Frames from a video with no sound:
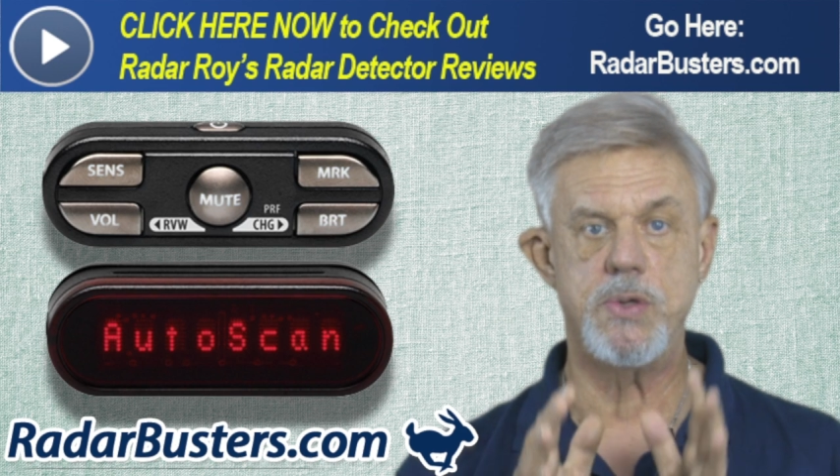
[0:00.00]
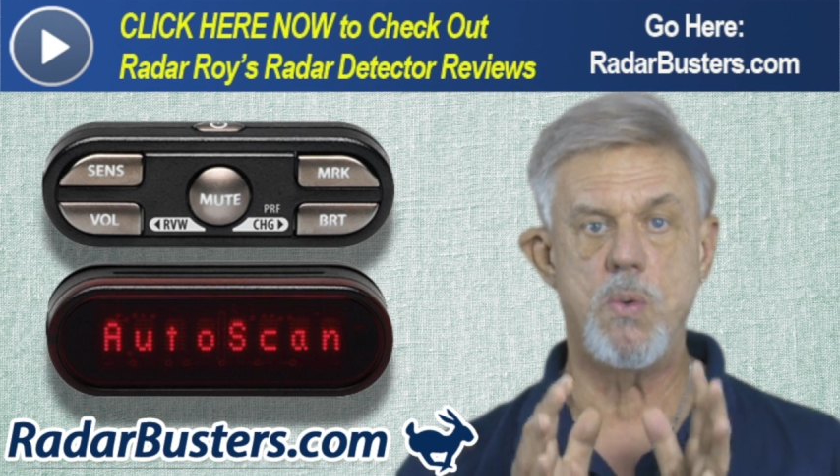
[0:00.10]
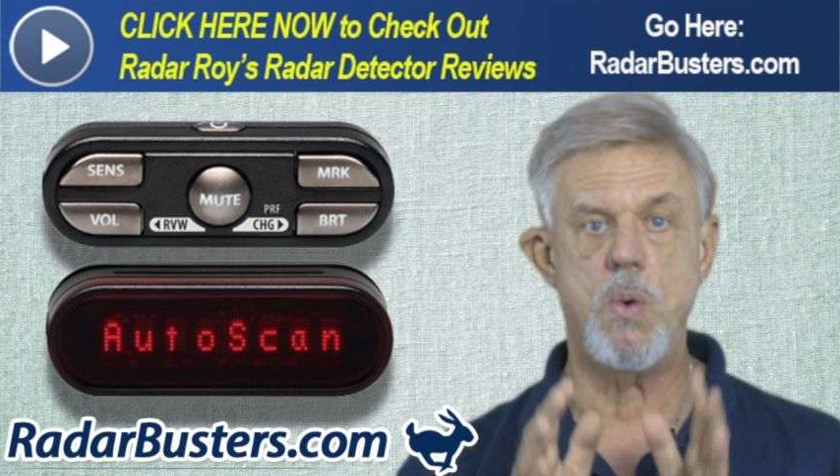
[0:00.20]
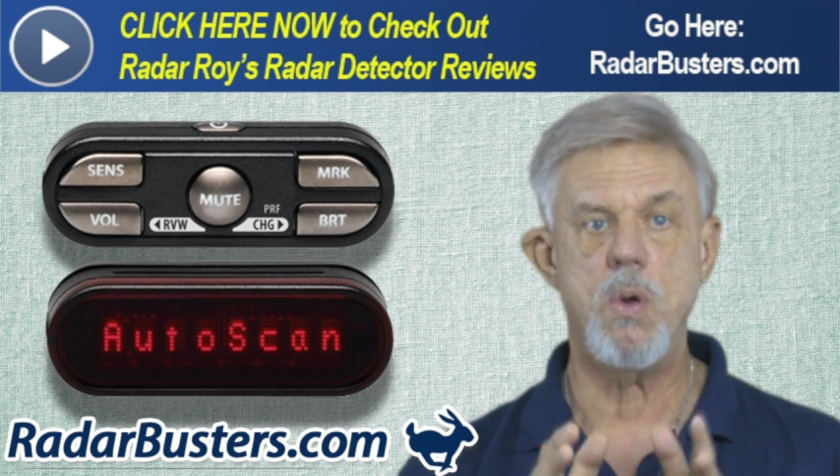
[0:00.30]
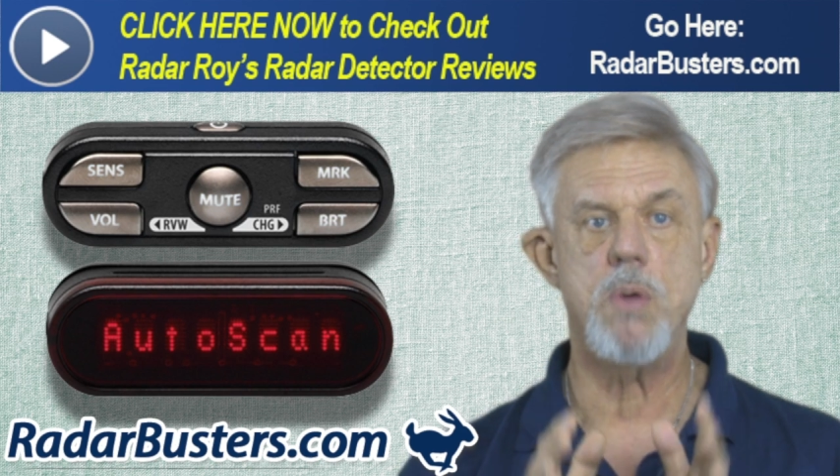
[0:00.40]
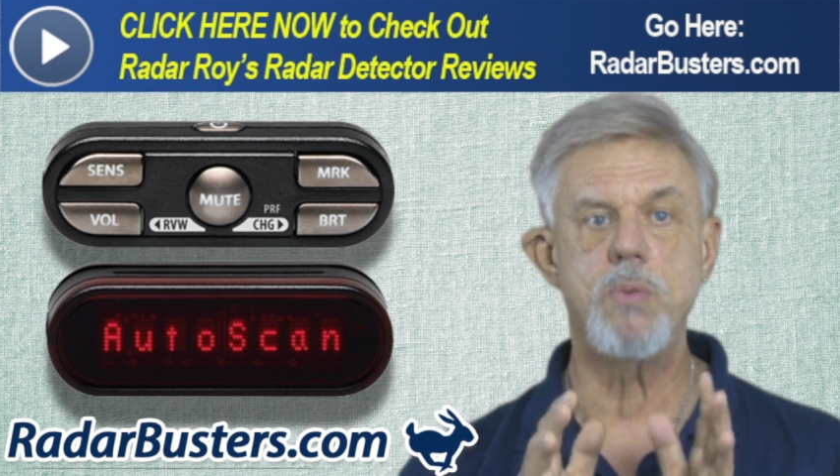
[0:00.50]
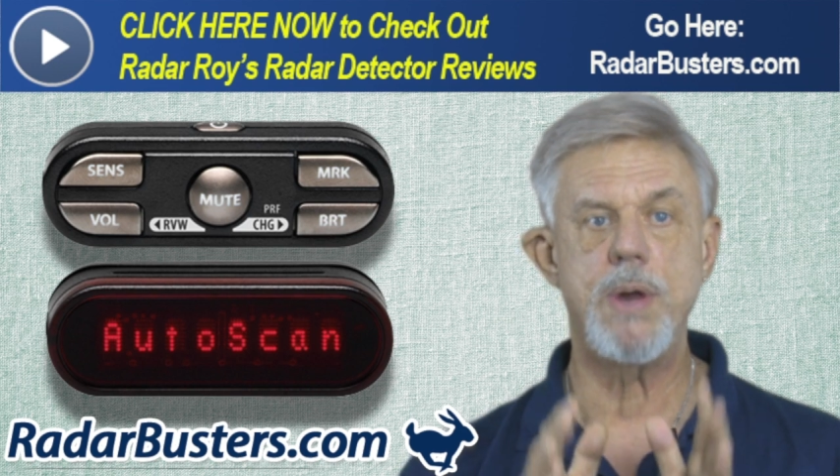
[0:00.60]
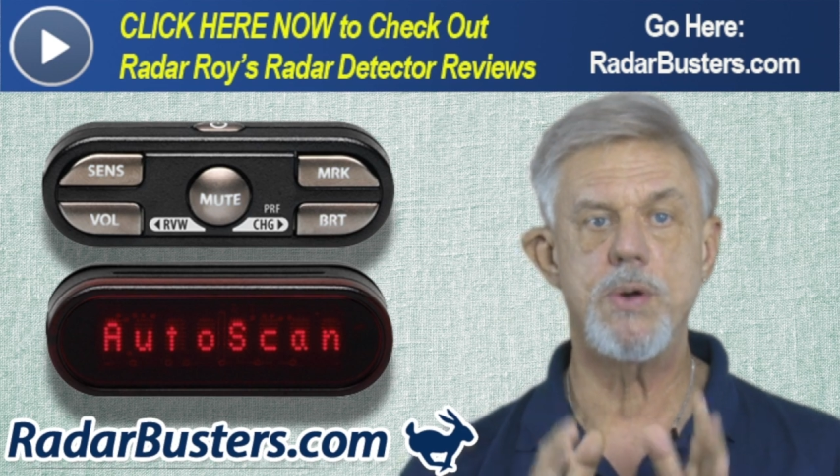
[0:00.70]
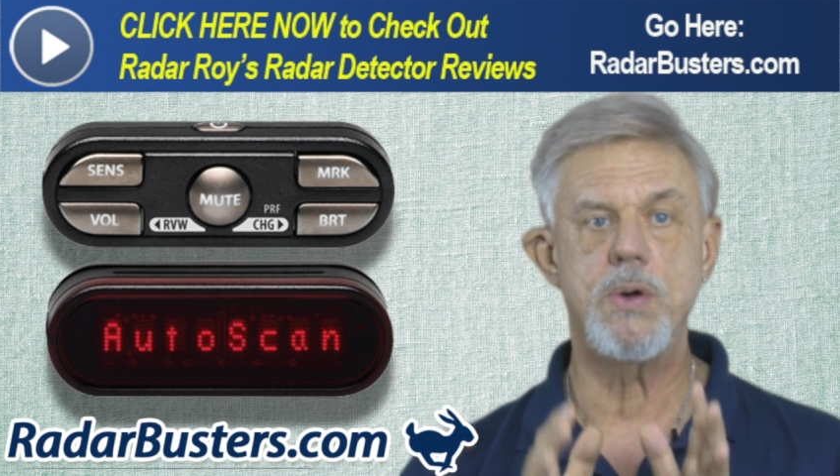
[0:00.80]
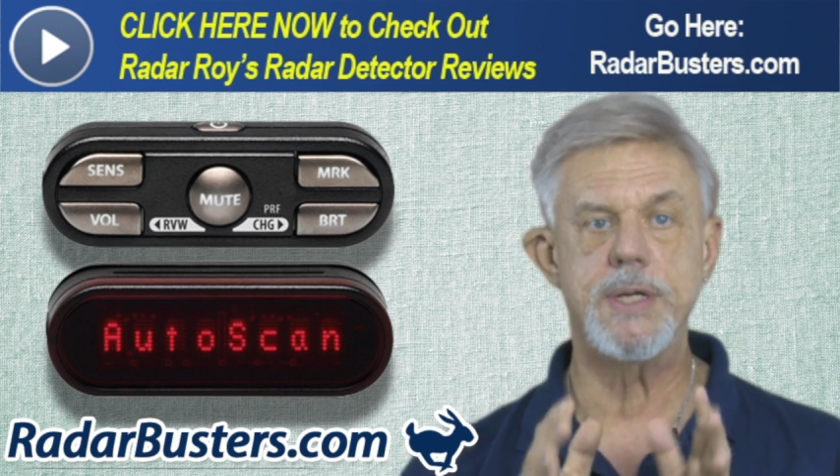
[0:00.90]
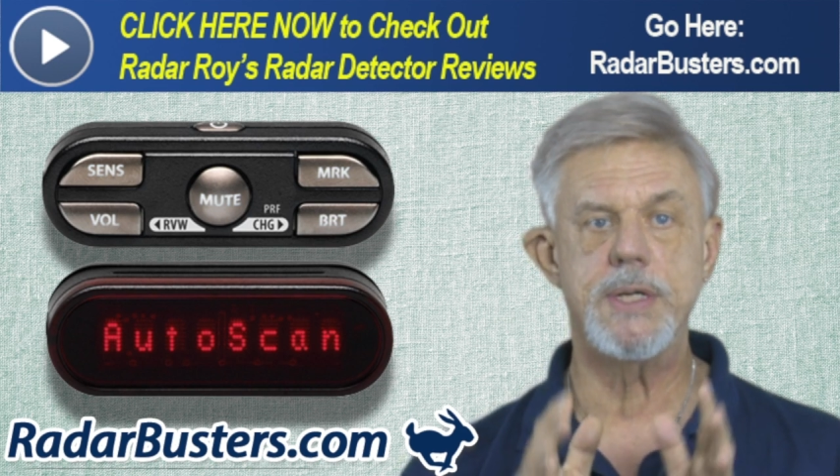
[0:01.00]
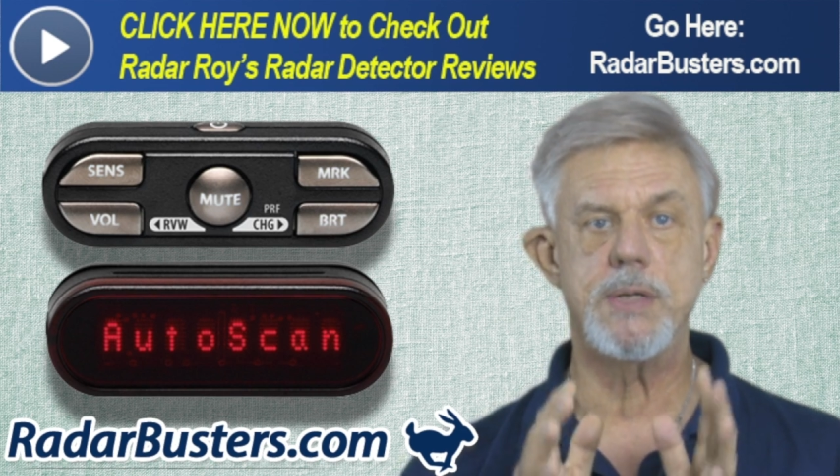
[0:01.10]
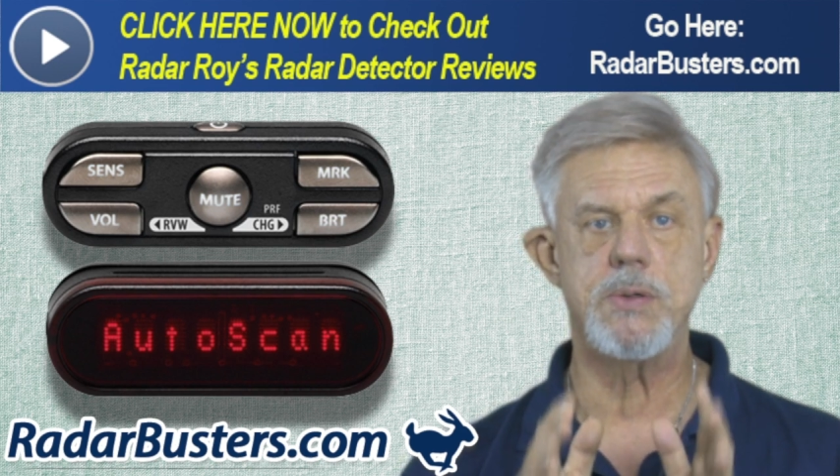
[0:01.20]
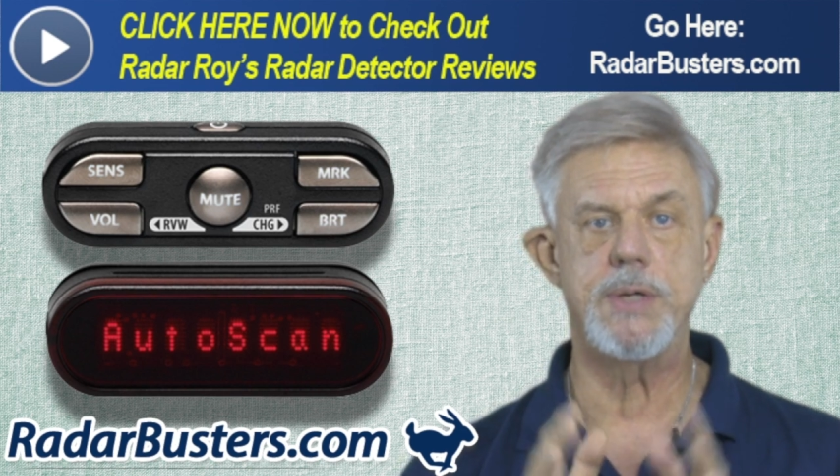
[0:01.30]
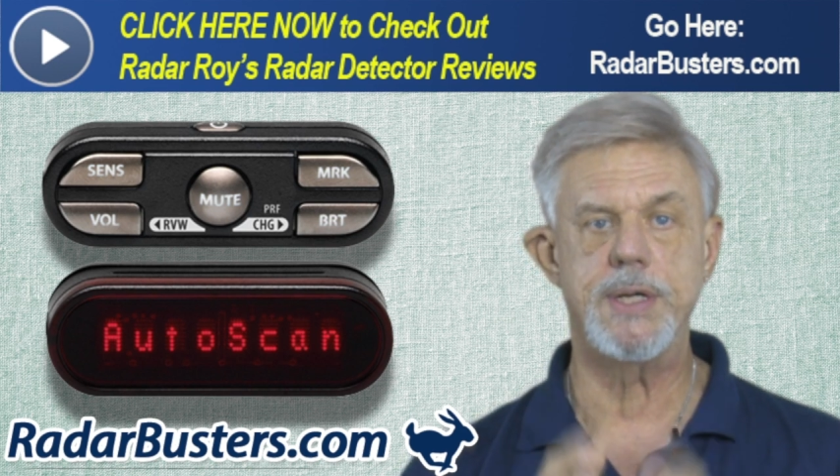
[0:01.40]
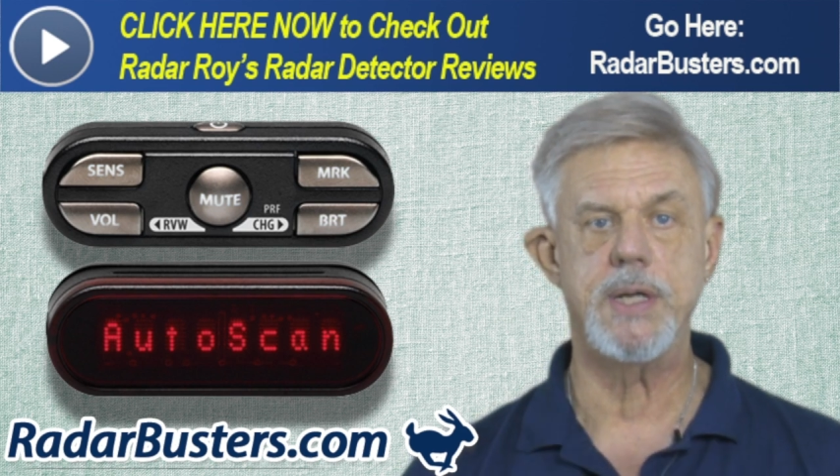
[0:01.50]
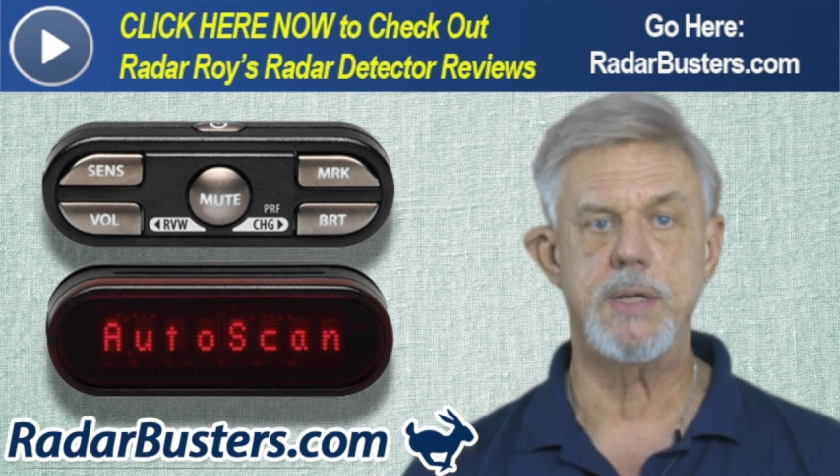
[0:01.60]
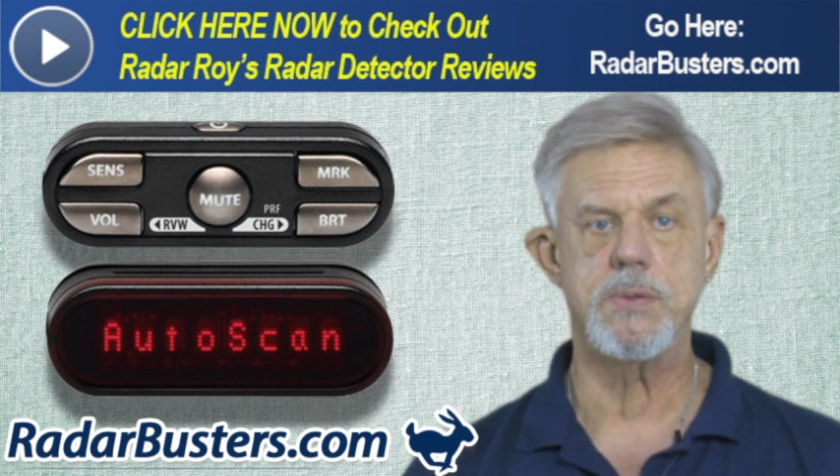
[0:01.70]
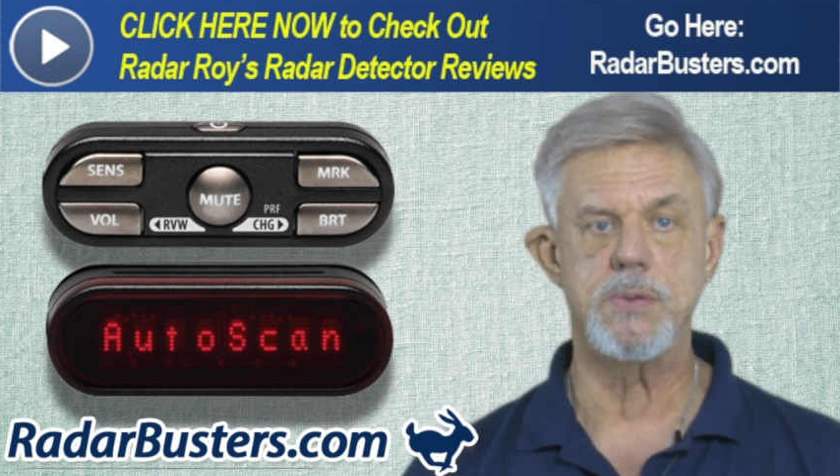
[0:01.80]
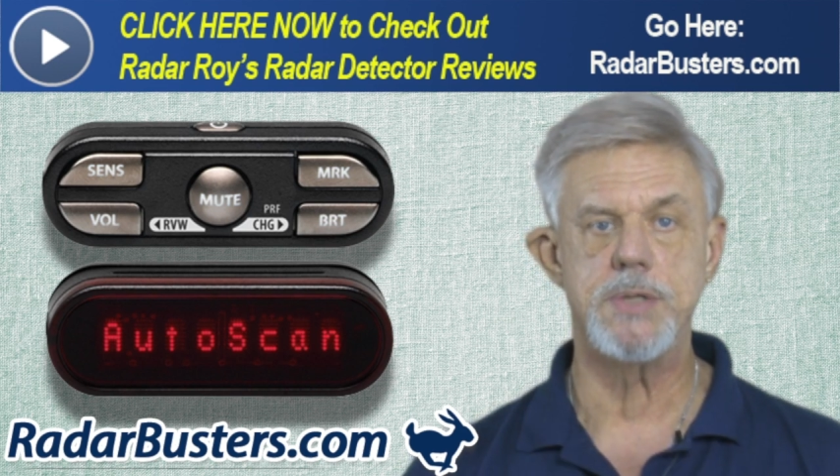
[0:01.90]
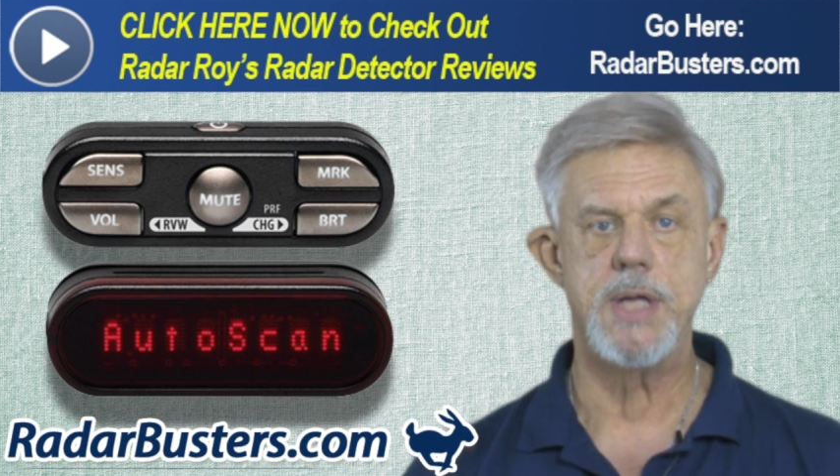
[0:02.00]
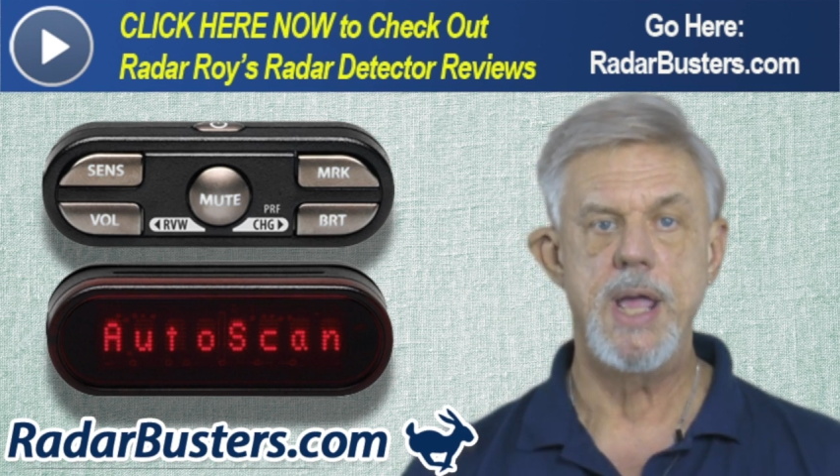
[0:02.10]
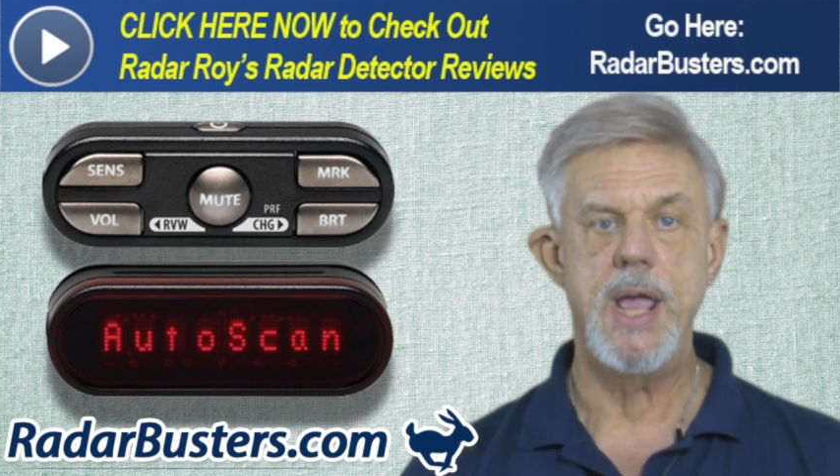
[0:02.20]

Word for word: to all radar detector detectors